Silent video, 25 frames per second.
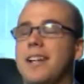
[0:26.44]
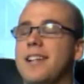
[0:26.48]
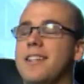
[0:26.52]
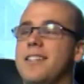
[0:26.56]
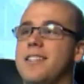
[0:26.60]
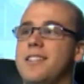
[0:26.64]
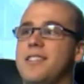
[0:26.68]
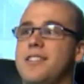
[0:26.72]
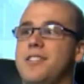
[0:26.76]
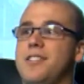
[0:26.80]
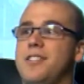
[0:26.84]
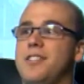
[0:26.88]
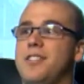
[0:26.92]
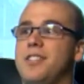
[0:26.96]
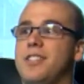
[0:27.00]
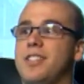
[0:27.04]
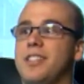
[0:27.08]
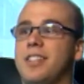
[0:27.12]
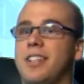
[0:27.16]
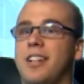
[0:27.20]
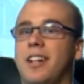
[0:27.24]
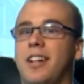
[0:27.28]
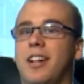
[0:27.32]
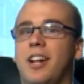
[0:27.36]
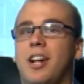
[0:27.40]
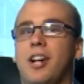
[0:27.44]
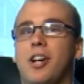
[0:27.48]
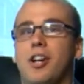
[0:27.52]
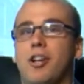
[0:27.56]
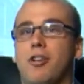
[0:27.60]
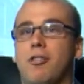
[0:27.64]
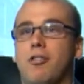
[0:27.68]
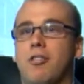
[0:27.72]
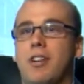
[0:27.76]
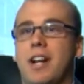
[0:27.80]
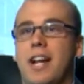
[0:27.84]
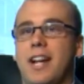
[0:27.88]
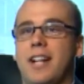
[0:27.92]
is
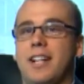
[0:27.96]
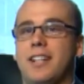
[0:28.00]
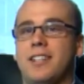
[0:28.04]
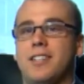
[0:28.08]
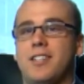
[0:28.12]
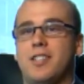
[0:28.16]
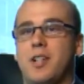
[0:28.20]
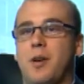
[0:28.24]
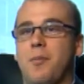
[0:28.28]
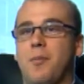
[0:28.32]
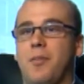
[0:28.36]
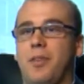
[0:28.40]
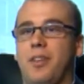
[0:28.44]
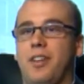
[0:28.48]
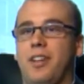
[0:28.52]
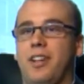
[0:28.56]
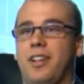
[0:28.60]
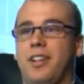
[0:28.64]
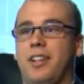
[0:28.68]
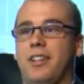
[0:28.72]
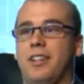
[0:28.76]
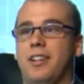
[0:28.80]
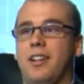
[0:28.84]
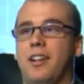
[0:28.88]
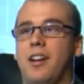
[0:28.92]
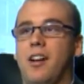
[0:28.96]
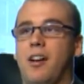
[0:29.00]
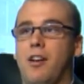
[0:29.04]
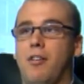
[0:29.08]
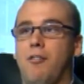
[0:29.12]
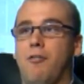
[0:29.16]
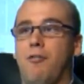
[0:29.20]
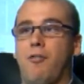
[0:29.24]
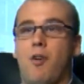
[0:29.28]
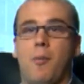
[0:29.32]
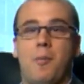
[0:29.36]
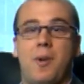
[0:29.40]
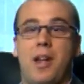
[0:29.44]
creating something
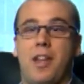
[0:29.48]
from